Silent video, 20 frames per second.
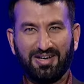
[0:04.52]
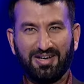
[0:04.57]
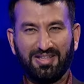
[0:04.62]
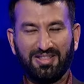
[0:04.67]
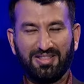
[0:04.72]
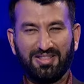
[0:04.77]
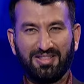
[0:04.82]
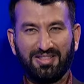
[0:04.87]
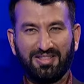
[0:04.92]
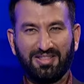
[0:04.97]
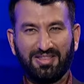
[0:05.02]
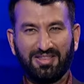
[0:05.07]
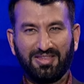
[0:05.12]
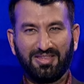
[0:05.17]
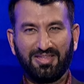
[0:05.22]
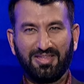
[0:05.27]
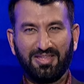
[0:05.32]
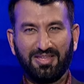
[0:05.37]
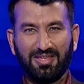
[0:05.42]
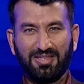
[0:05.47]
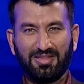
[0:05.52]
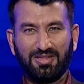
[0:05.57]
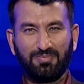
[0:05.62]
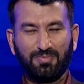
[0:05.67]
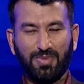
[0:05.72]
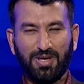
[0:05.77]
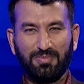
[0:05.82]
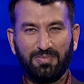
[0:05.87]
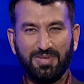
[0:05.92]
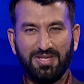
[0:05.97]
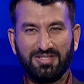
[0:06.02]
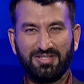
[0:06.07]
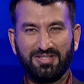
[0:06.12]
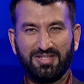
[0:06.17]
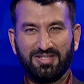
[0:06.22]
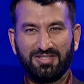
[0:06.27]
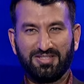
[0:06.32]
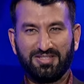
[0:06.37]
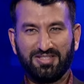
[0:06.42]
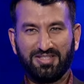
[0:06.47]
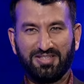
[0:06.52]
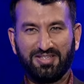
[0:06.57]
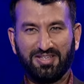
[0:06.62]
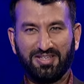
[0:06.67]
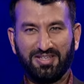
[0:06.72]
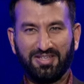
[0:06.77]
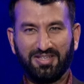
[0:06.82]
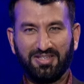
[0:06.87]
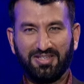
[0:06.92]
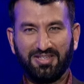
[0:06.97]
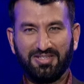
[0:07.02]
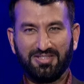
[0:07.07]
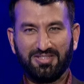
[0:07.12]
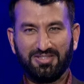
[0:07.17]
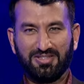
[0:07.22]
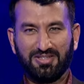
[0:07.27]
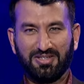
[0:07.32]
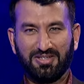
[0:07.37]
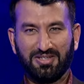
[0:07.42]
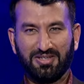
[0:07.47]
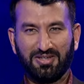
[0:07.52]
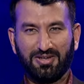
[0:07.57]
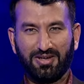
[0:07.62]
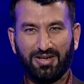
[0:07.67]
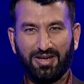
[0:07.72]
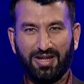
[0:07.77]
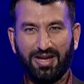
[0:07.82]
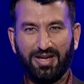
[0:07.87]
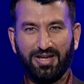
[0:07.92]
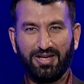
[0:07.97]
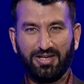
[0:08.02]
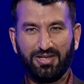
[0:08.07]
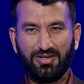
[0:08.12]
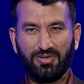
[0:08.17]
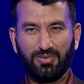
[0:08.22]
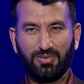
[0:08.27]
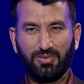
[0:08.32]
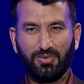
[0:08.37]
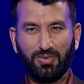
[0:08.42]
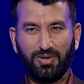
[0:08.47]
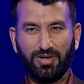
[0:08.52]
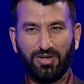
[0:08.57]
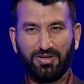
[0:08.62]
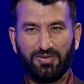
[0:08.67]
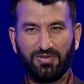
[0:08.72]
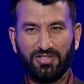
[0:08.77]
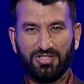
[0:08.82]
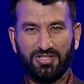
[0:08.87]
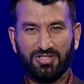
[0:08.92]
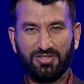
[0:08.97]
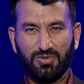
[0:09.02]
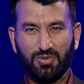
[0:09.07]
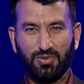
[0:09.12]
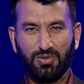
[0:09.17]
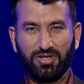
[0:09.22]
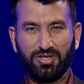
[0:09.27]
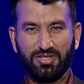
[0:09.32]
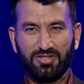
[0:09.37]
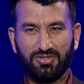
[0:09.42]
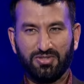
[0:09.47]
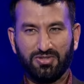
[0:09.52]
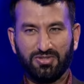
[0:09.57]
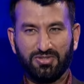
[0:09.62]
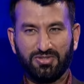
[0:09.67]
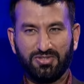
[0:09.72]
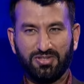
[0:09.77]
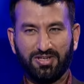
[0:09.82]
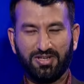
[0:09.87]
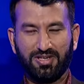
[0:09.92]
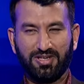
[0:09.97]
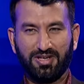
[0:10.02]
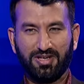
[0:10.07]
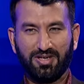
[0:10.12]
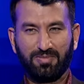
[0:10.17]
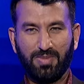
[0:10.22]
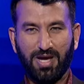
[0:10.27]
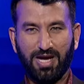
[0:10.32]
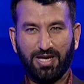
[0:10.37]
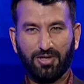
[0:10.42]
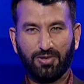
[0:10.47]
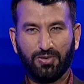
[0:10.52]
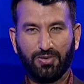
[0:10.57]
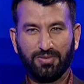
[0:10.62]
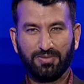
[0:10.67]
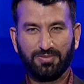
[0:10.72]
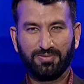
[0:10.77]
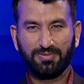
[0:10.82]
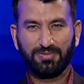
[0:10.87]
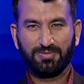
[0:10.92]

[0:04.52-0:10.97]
I think my best test inning is 92, which I scored against Australia at Bangalore.